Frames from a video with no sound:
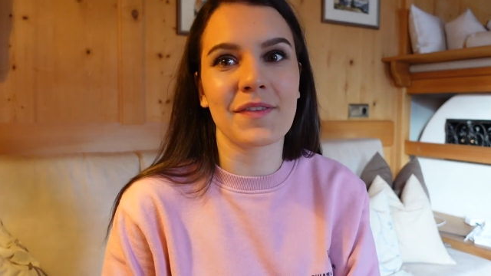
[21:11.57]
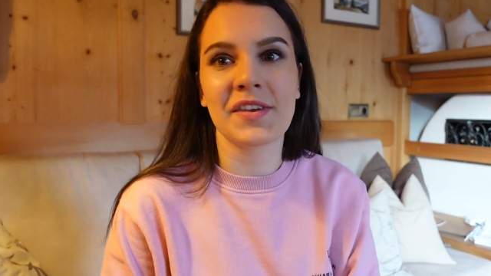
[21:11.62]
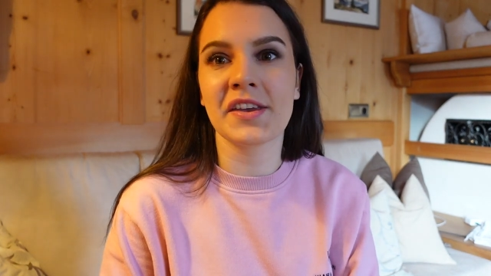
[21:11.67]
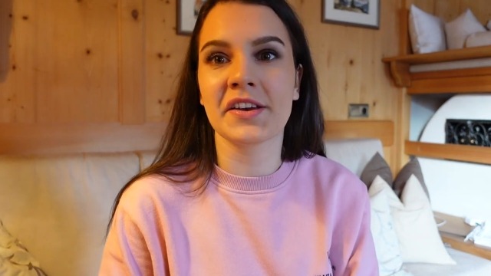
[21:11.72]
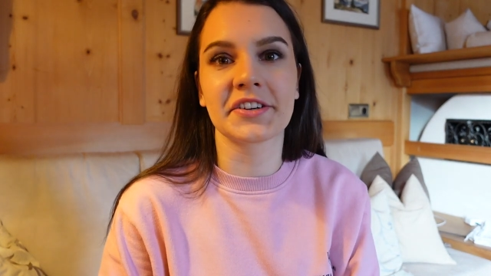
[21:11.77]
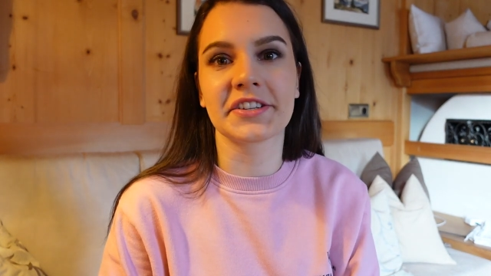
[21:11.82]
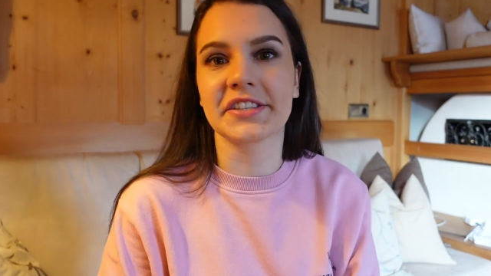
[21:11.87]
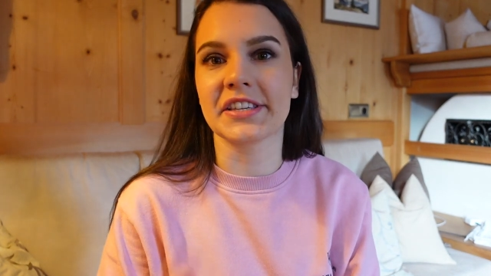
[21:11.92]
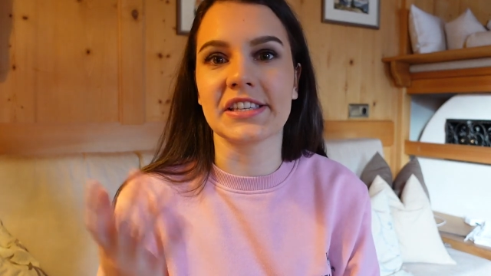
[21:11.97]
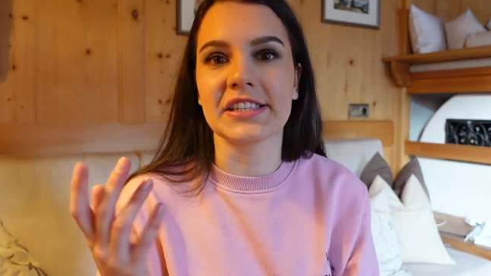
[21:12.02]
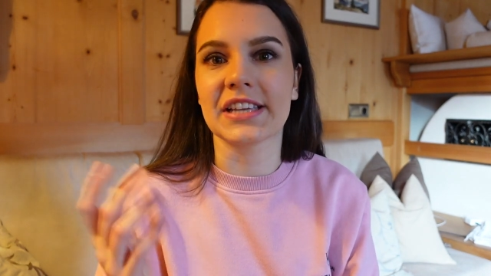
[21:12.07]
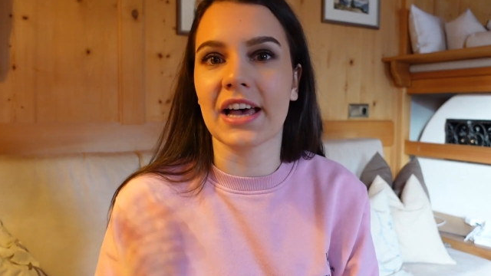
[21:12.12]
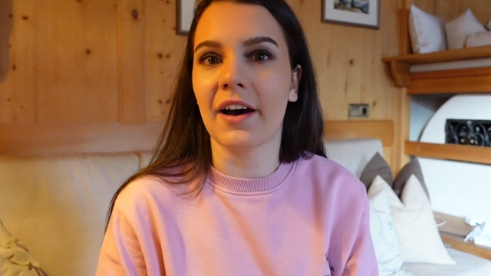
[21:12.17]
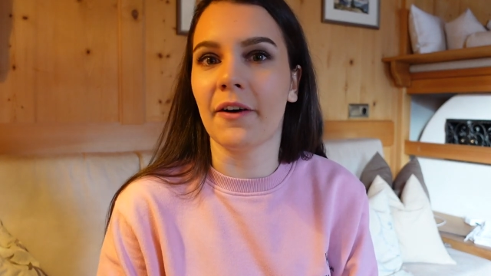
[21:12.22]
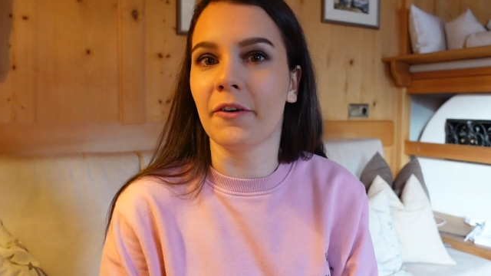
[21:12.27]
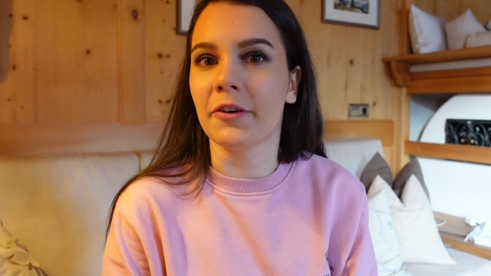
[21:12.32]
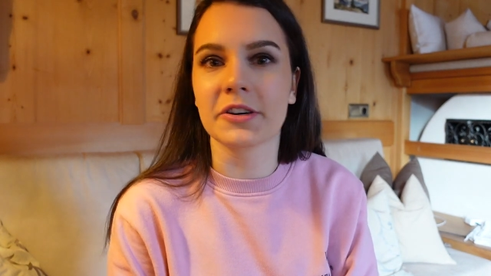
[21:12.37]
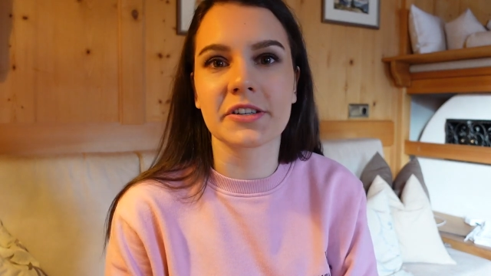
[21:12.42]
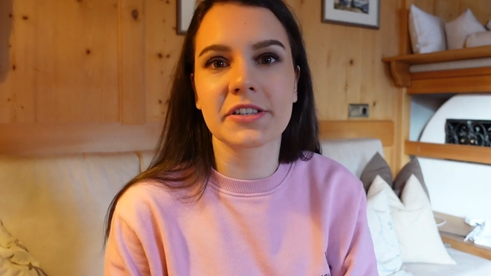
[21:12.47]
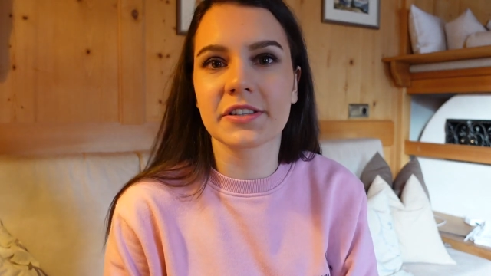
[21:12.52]
here since
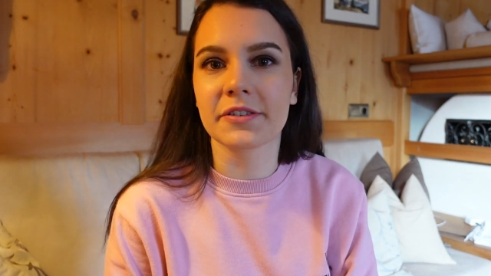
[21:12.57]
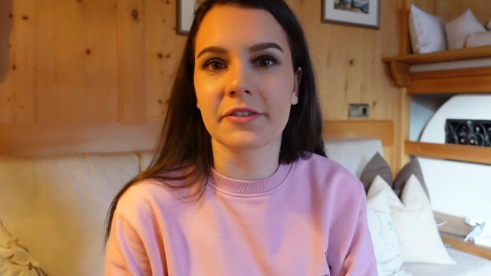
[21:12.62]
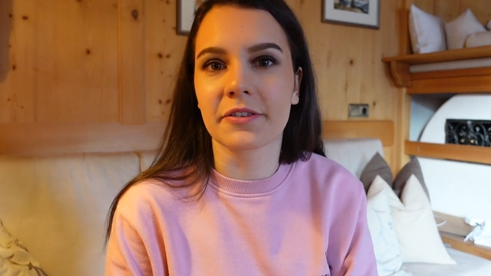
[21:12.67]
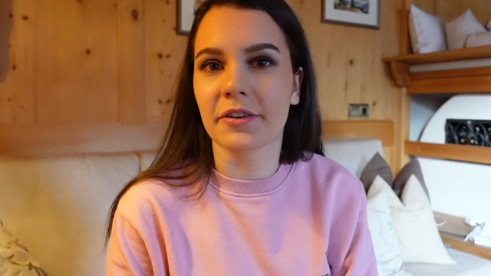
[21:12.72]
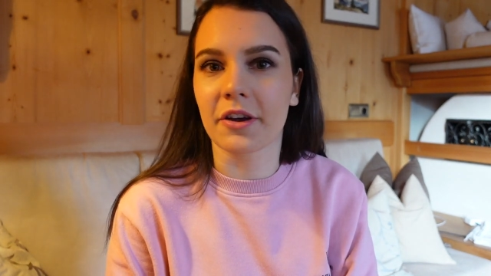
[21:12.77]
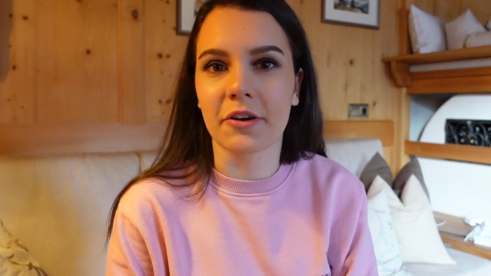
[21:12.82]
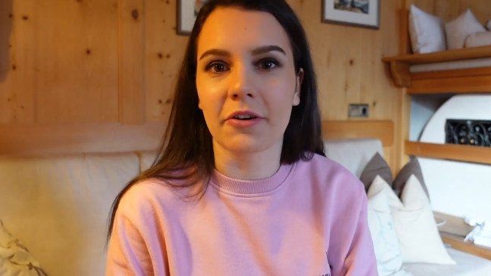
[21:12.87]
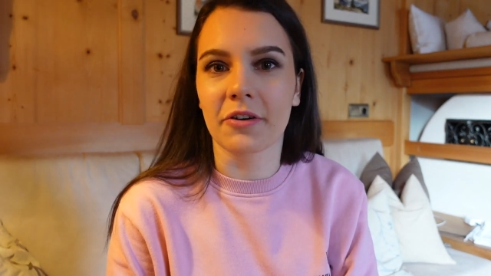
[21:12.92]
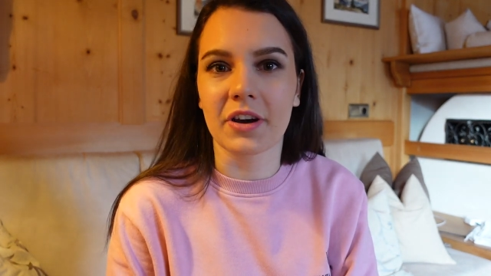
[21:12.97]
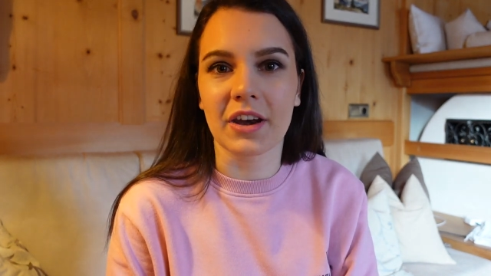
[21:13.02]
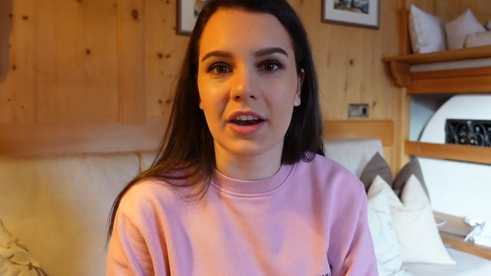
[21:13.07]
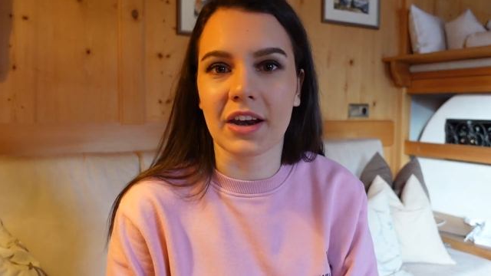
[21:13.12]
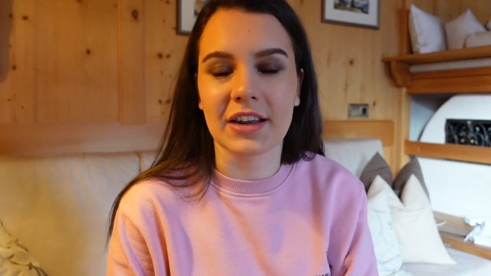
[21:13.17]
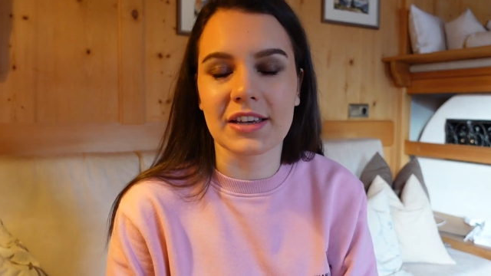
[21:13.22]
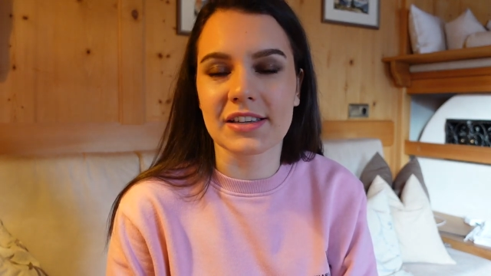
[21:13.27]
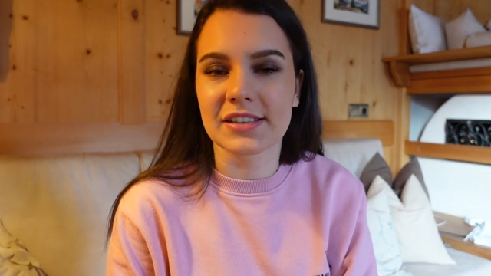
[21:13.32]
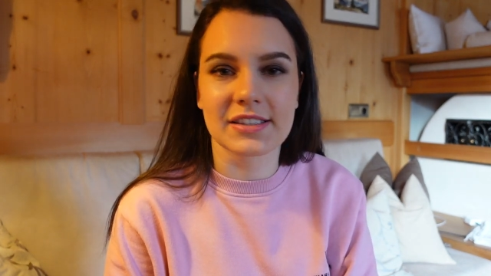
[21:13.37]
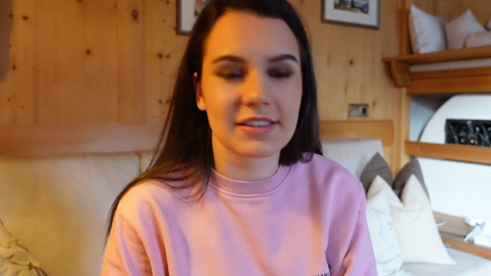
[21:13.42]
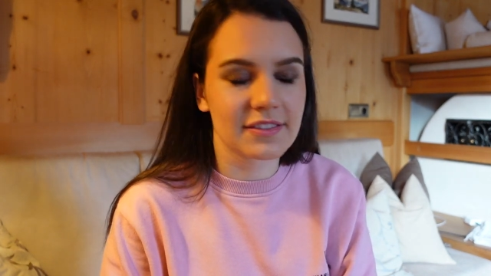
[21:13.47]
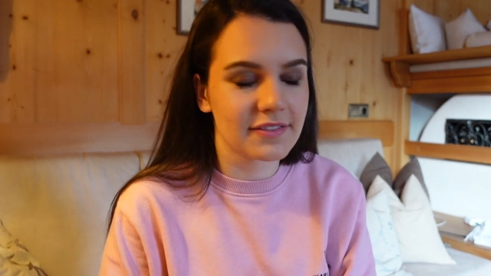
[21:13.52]
hours recording
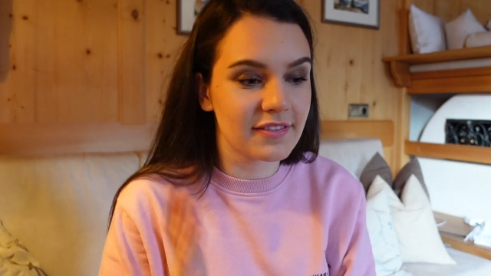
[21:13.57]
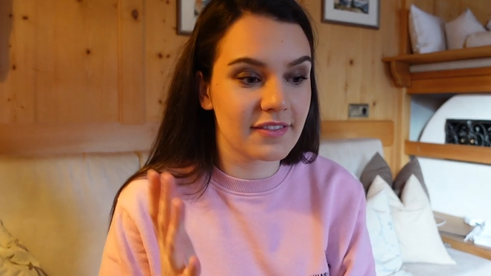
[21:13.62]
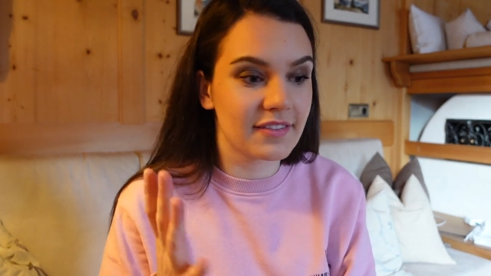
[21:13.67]
this.